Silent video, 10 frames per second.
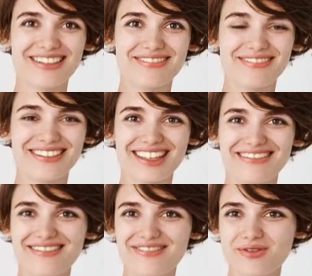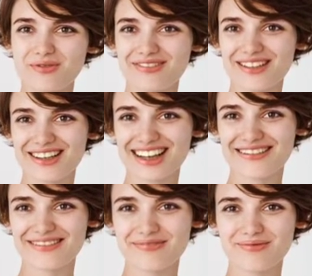and select Slow
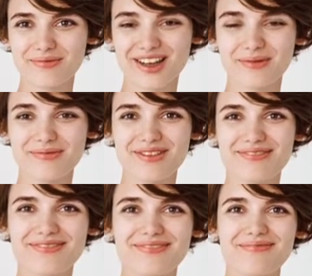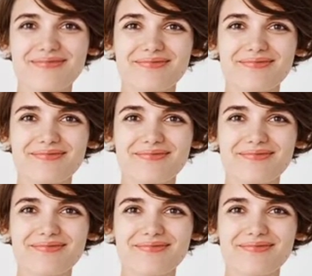DNS from the options.